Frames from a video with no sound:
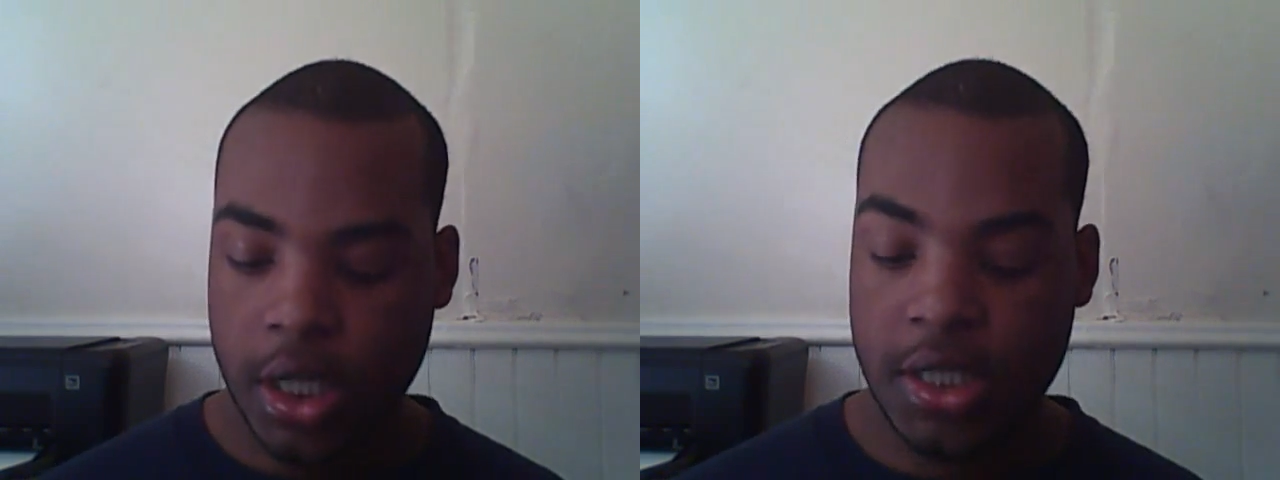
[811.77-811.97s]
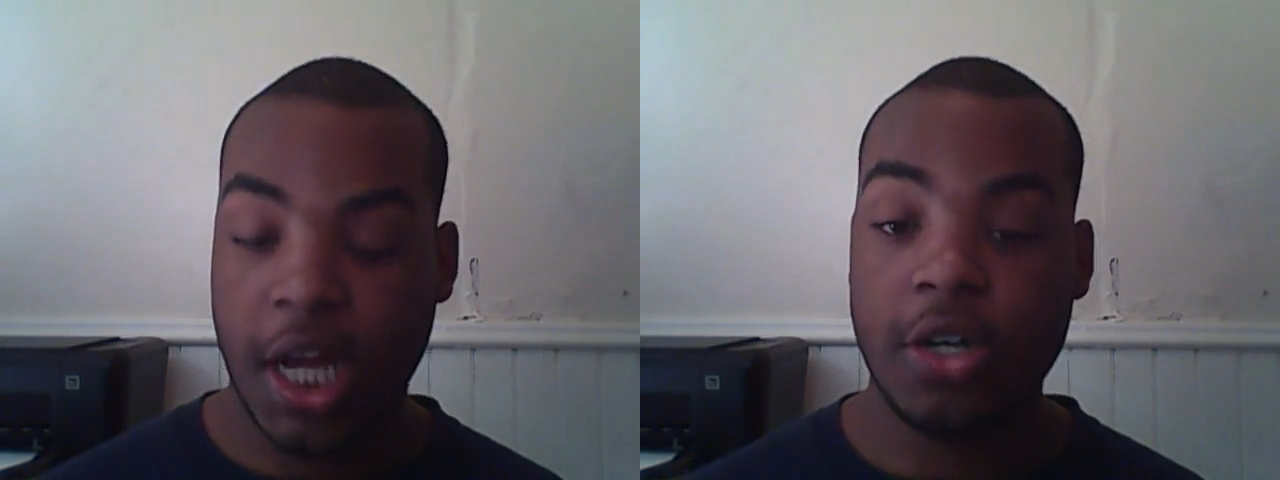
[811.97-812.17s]

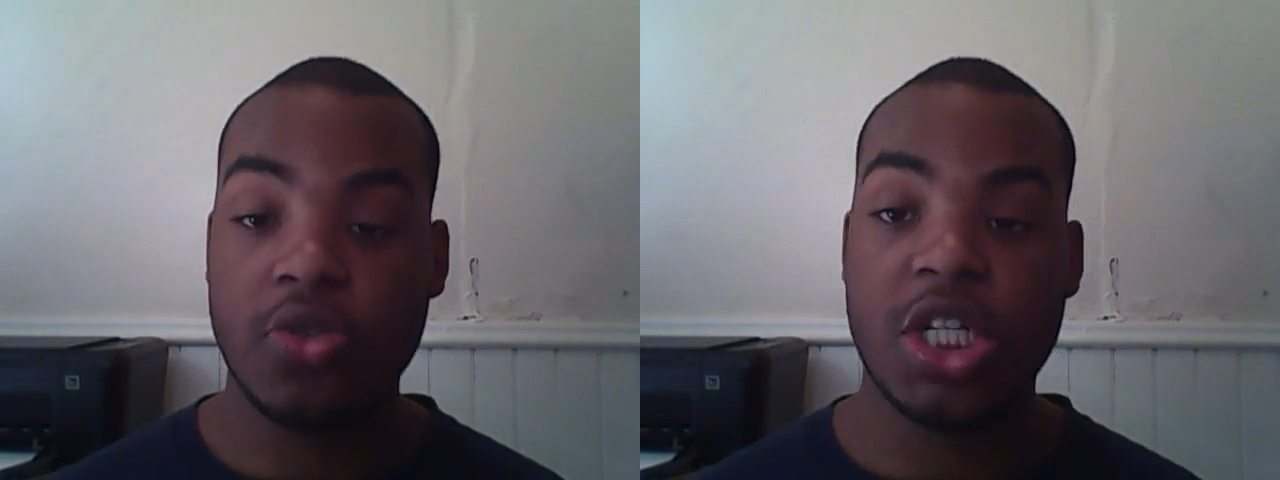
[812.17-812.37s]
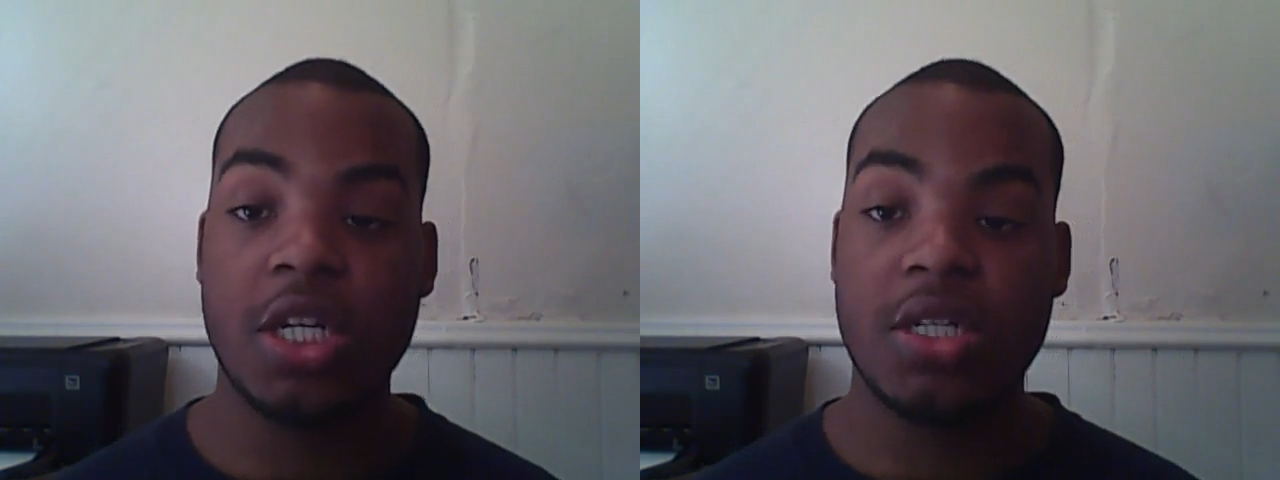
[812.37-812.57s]
Cause I
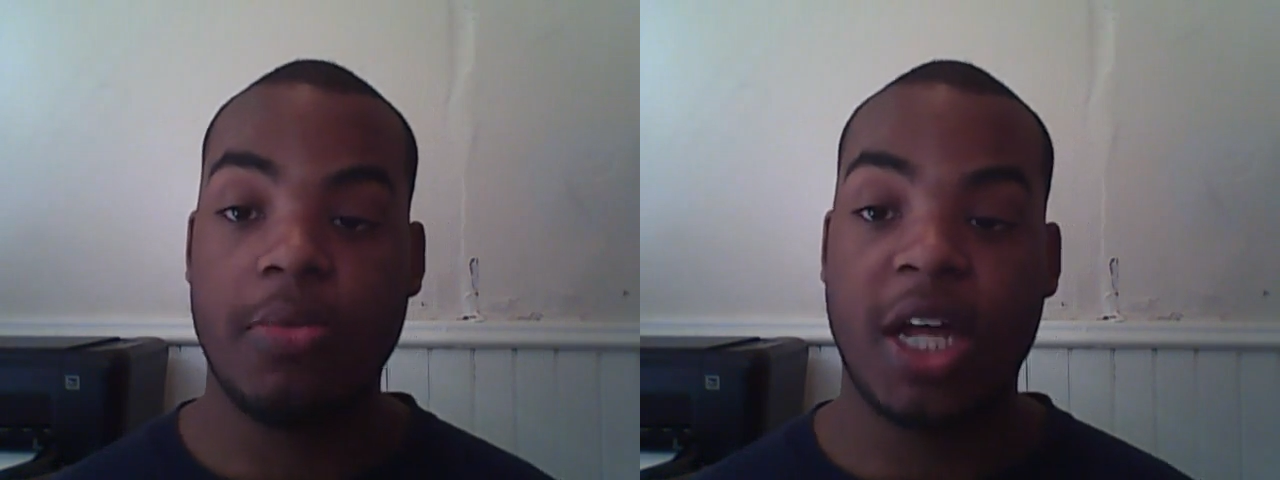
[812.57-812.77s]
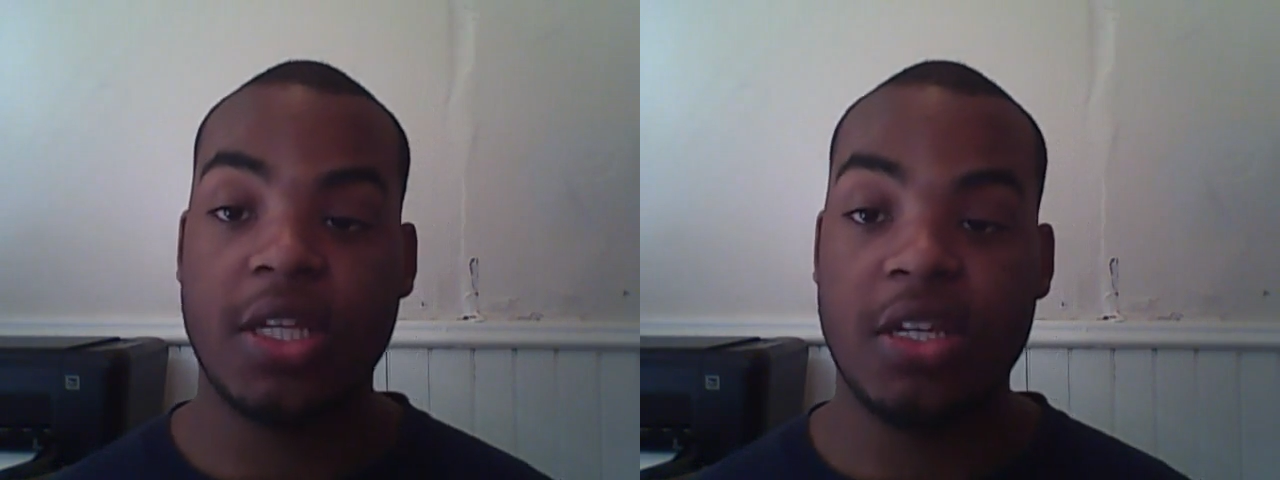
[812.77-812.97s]
know shit
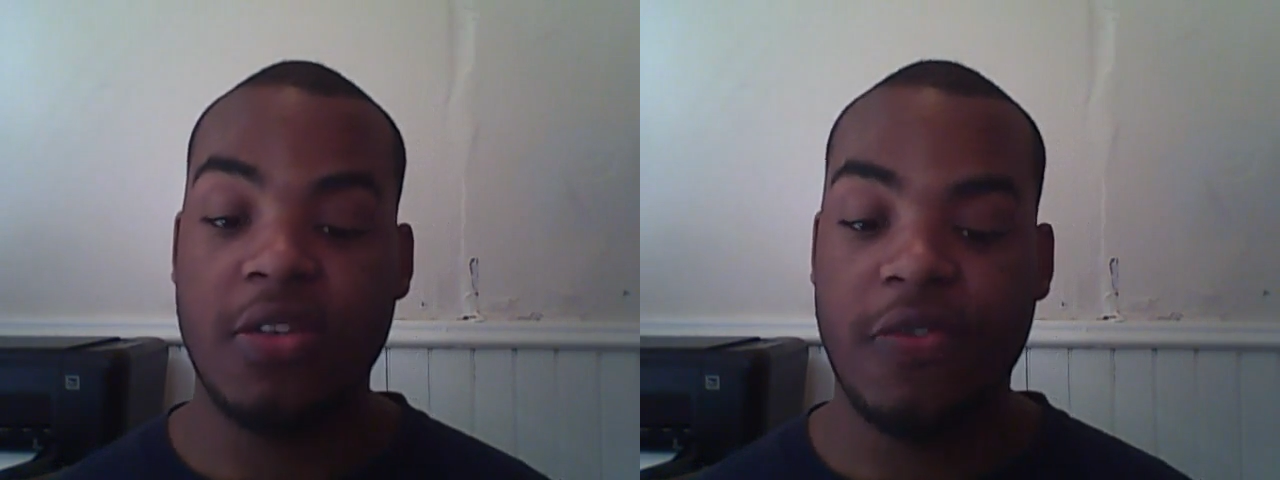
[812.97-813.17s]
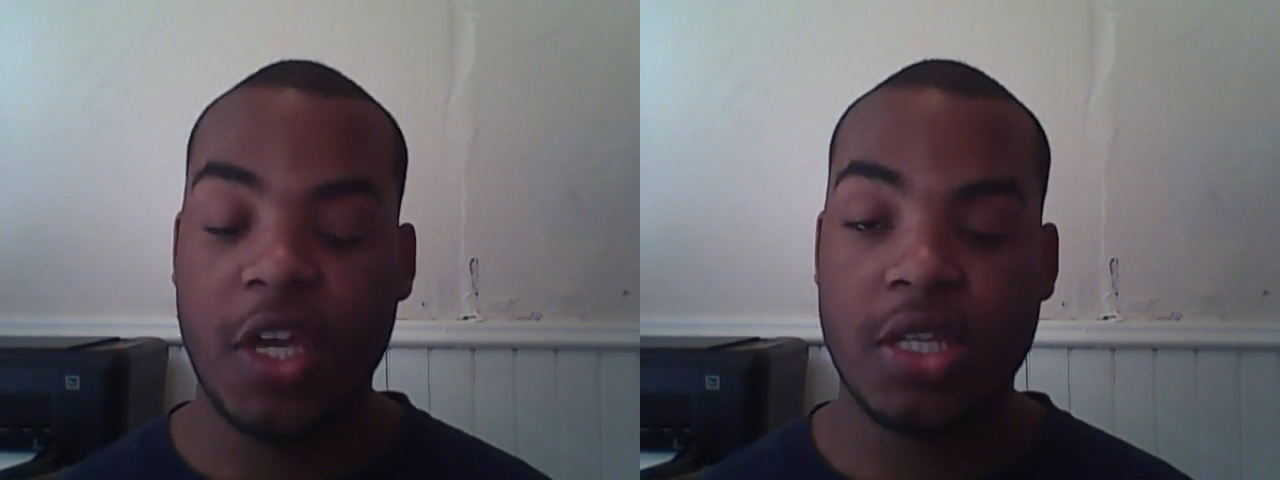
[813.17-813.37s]
is about to
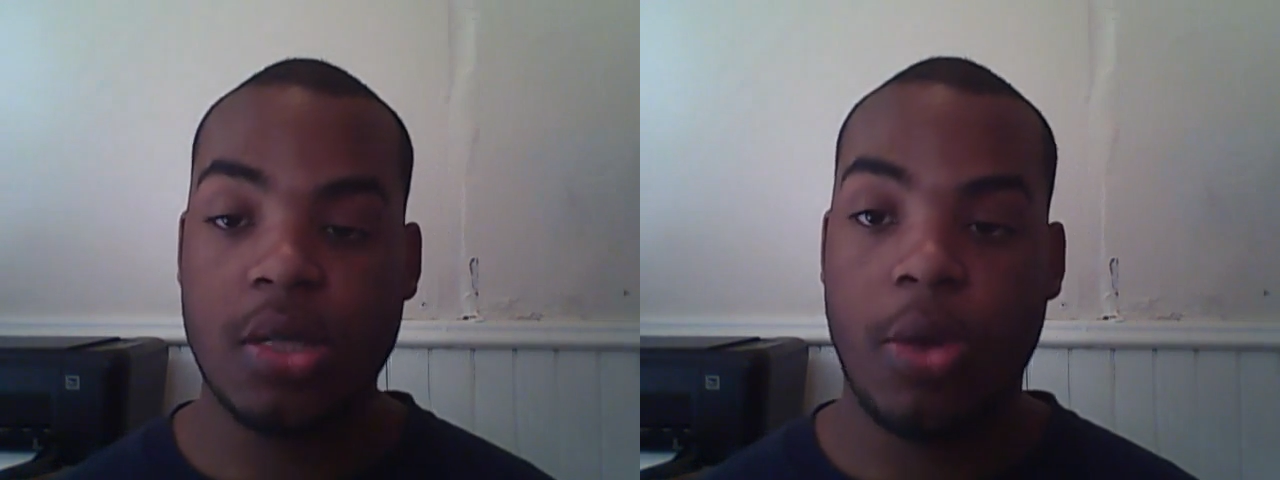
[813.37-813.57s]
hit the fan